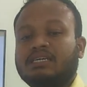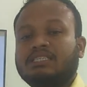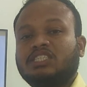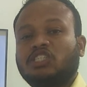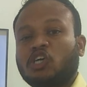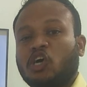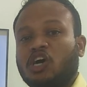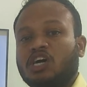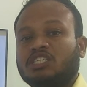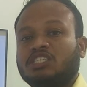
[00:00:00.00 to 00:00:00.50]

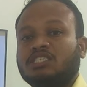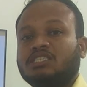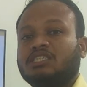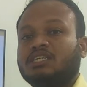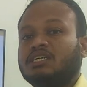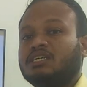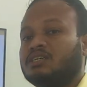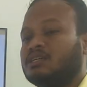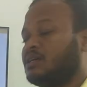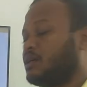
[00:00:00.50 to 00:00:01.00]
charge
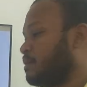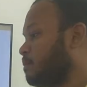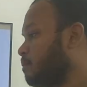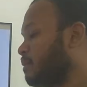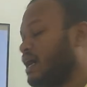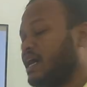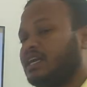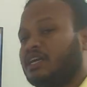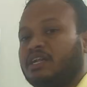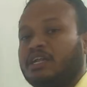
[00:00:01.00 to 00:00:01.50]
the
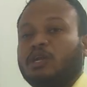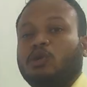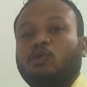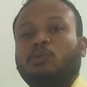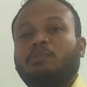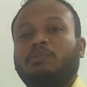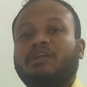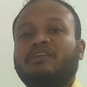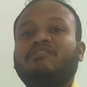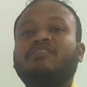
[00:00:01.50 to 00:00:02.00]
battery to
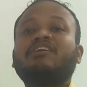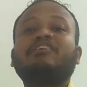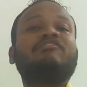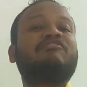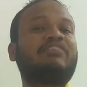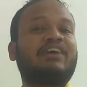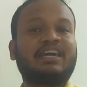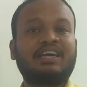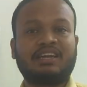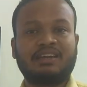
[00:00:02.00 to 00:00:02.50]
prevent
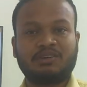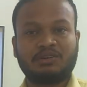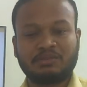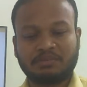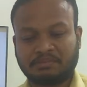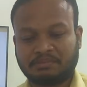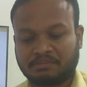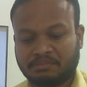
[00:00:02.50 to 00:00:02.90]
fire.